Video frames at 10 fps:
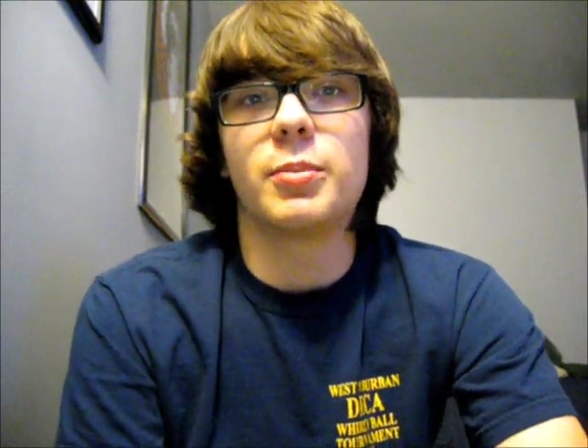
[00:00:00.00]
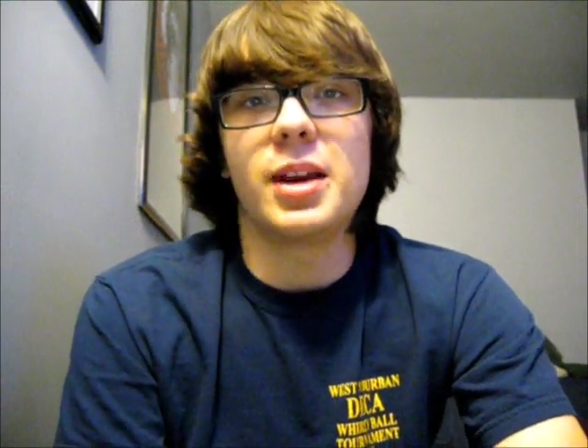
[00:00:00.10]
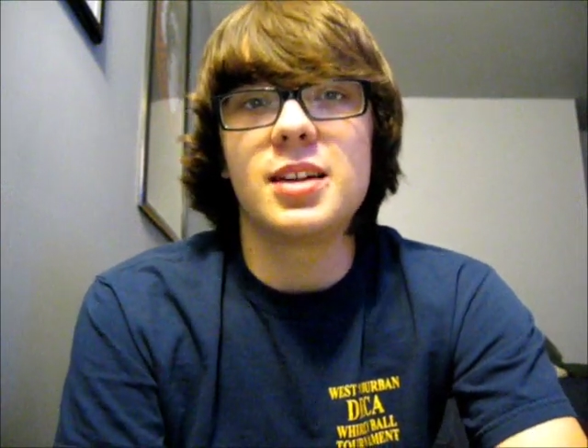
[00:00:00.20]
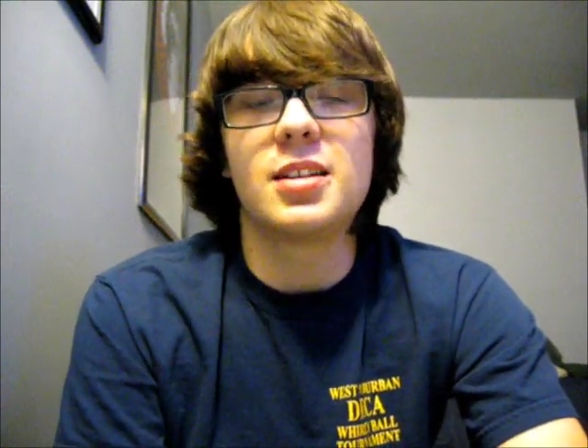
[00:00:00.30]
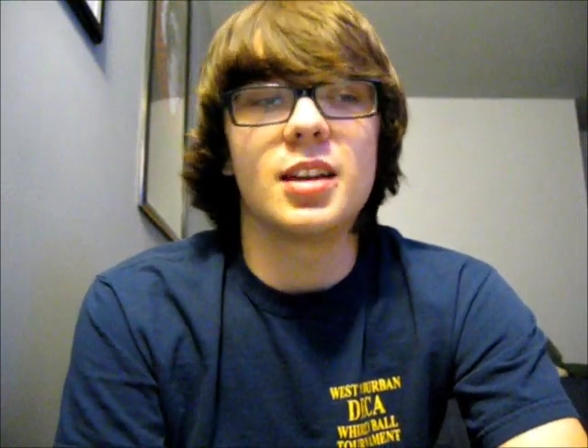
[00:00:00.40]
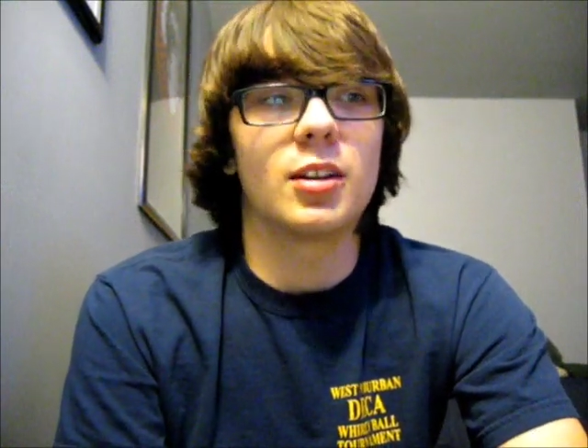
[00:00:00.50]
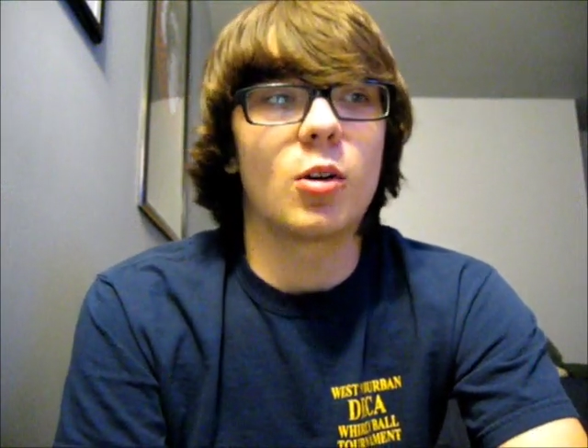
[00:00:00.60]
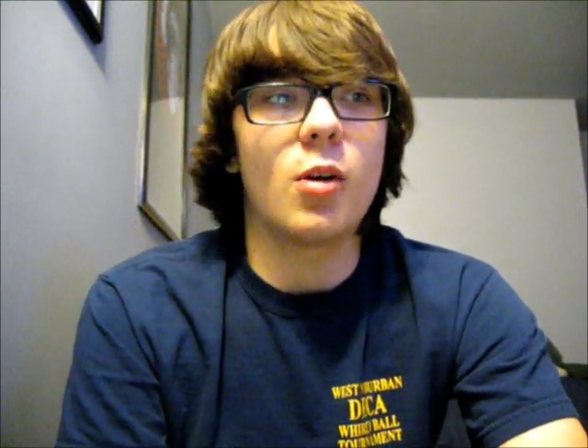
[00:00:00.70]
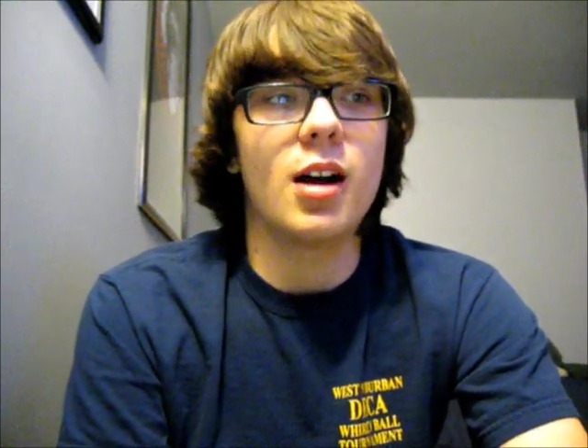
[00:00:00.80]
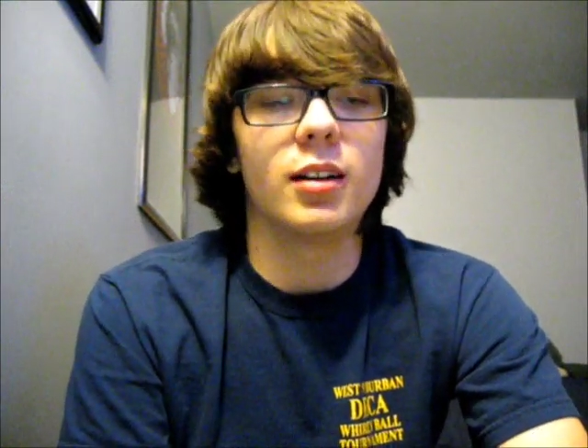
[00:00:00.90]
bass and the
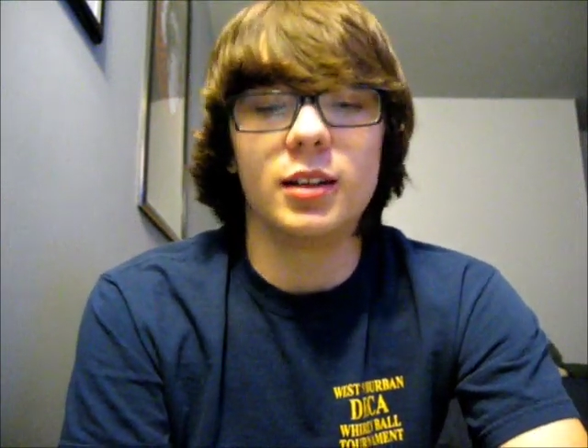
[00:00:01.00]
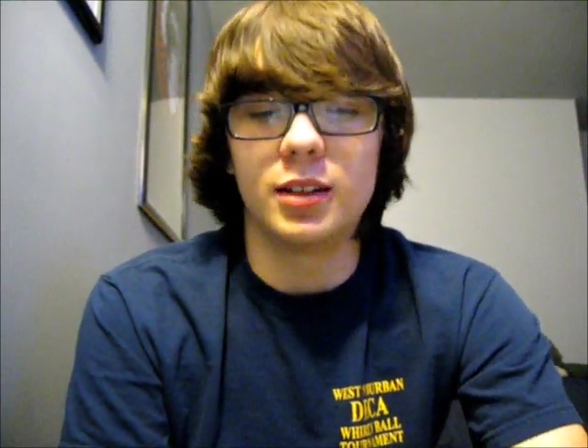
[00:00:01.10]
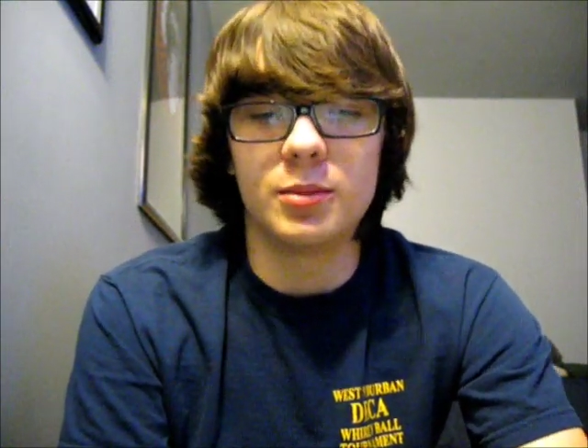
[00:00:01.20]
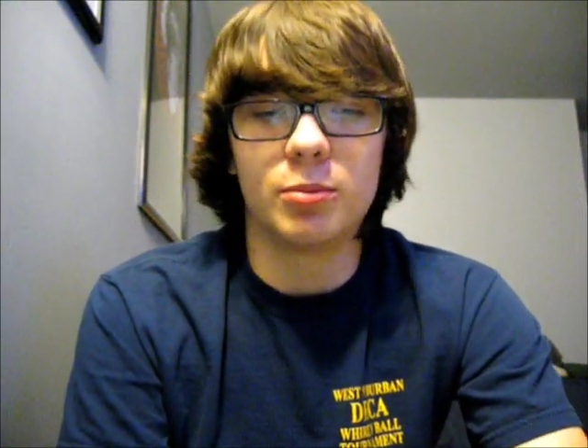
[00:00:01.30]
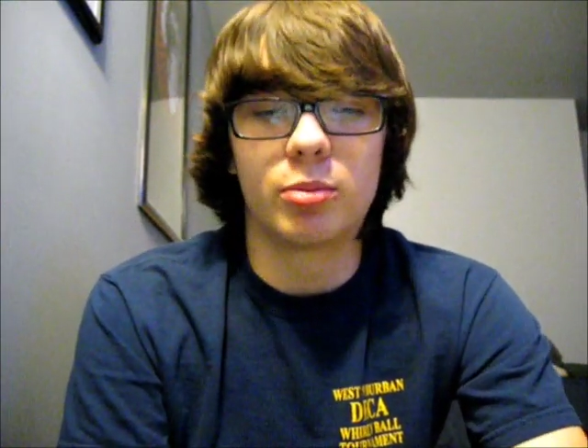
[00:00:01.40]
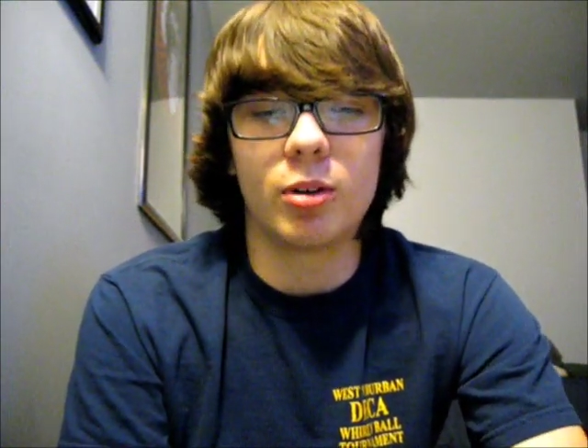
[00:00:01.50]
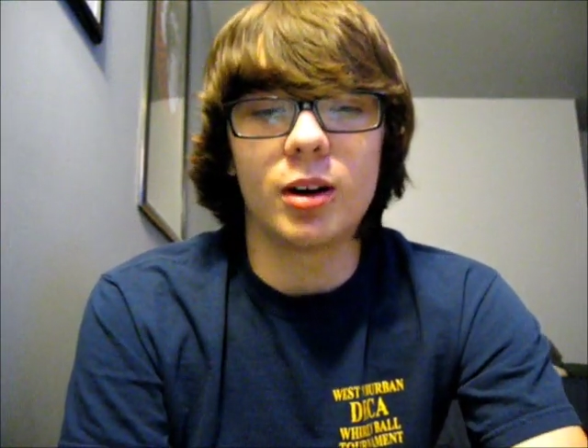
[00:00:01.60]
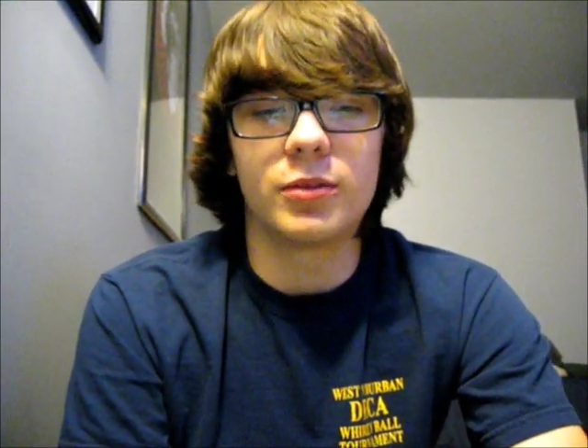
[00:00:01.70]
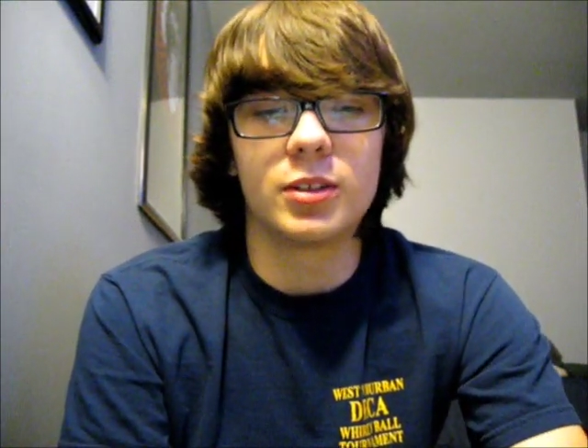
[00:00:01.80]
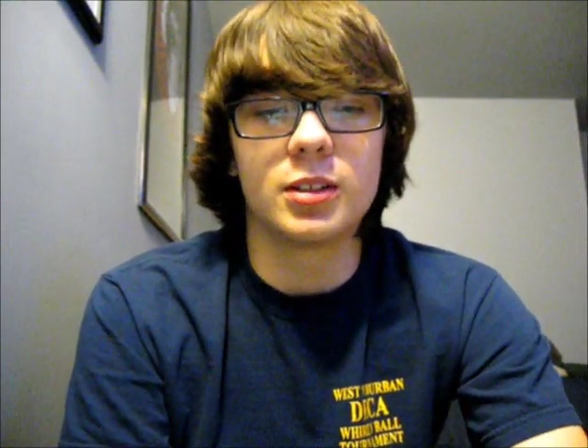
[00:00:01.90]
quality that these
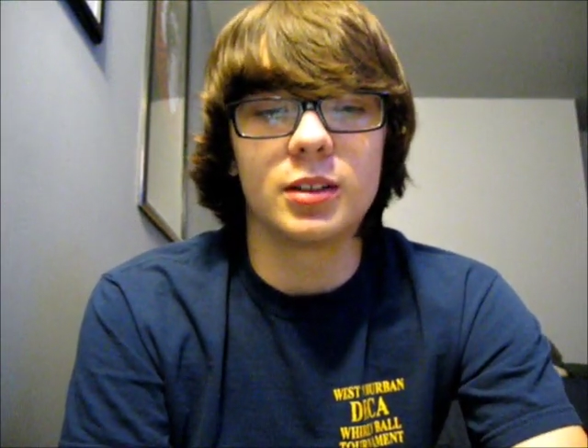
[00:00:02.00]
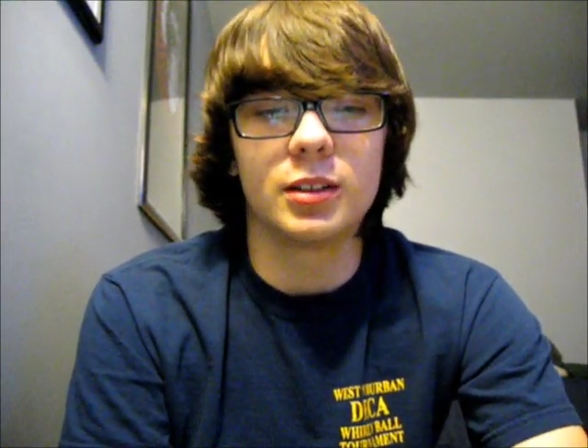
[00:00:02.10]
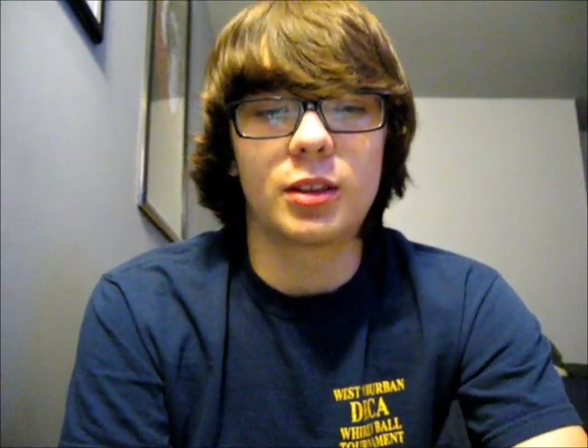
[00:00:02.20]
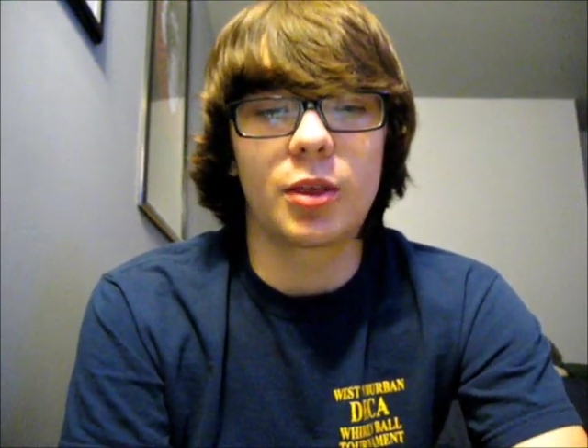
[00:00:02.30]
brought for just,